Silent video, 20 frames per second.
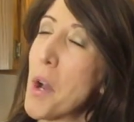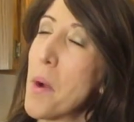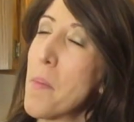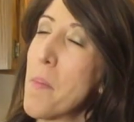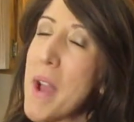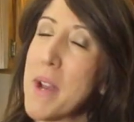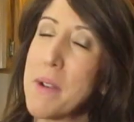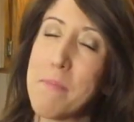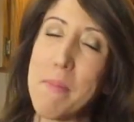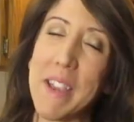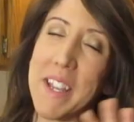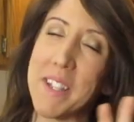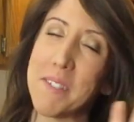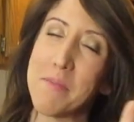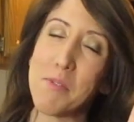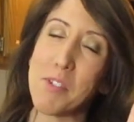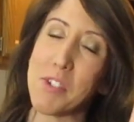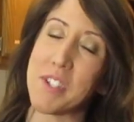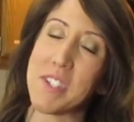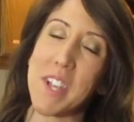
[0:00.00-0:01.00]
Don't mind
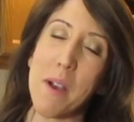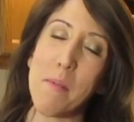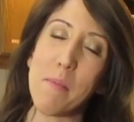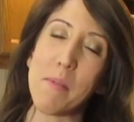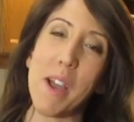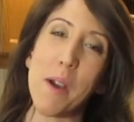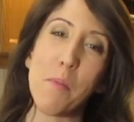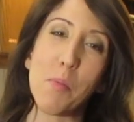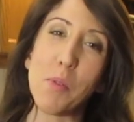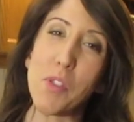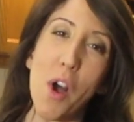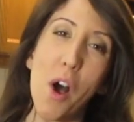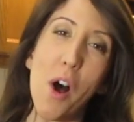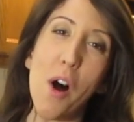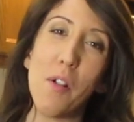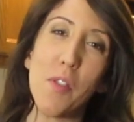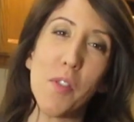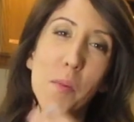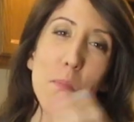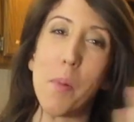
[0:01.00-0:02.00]
me just coming up with
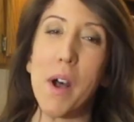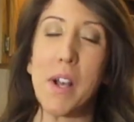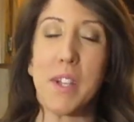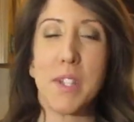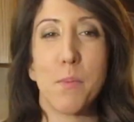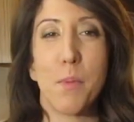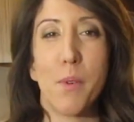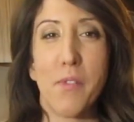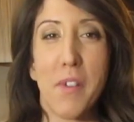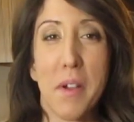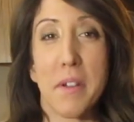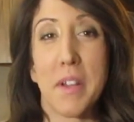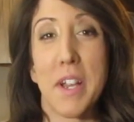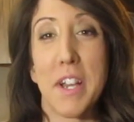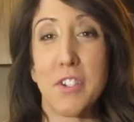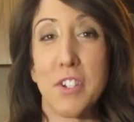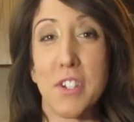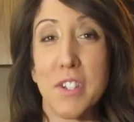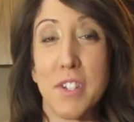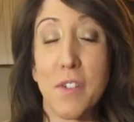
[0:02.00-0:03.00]
all the possible
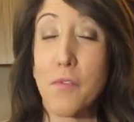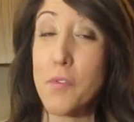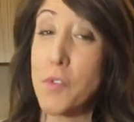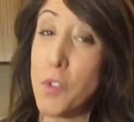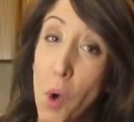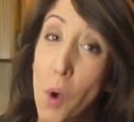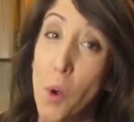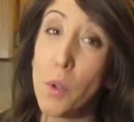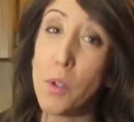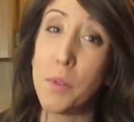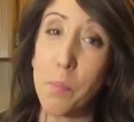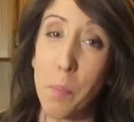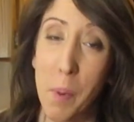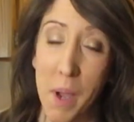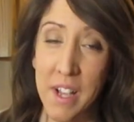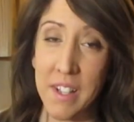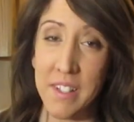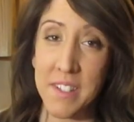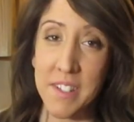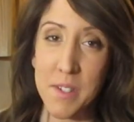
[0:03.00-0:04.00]
variations of gold
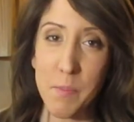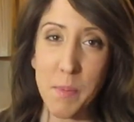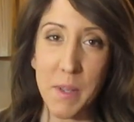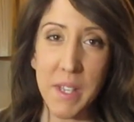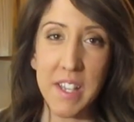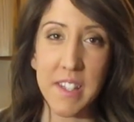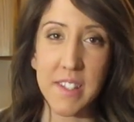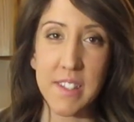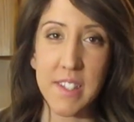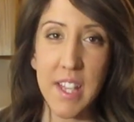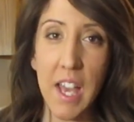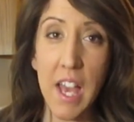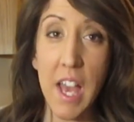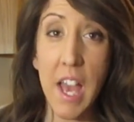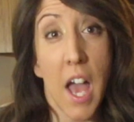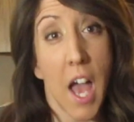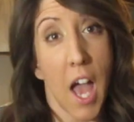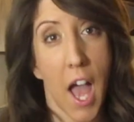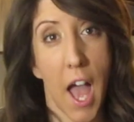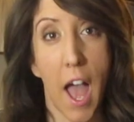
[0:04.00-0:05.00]
puns because
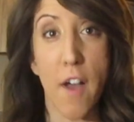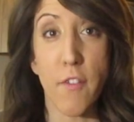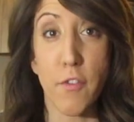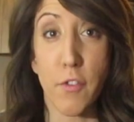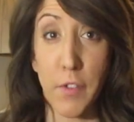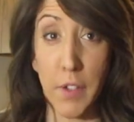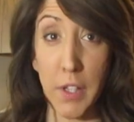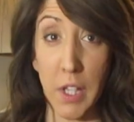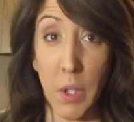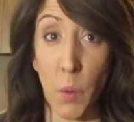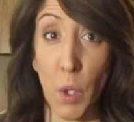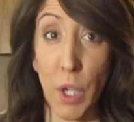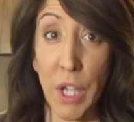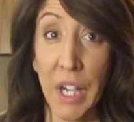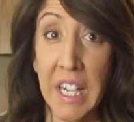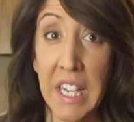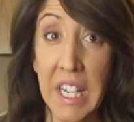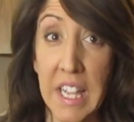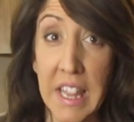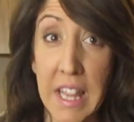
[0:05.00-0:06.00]
I have a feeling we're
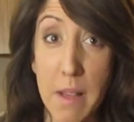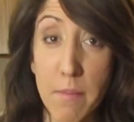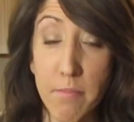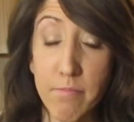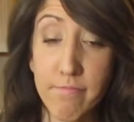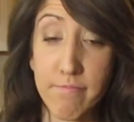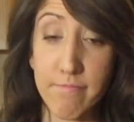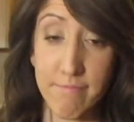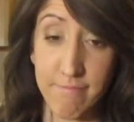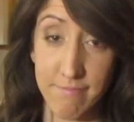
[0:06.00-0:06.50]
going to need them.